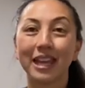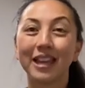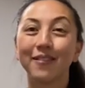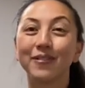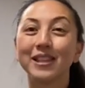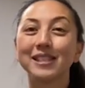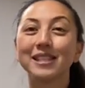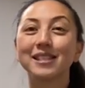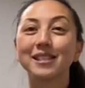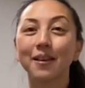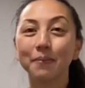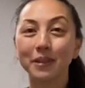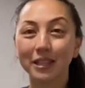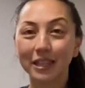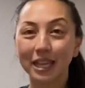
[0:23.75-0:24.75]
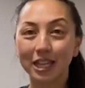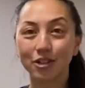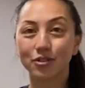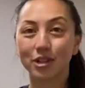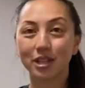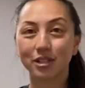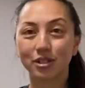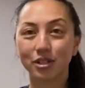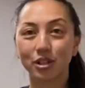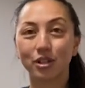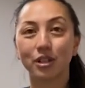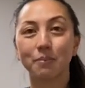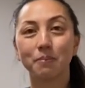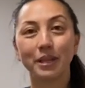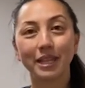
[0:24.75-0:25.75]
If this is something that interests you
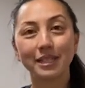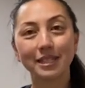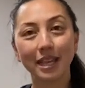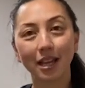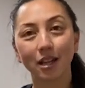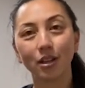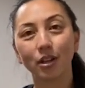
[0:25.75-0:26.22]
then please take a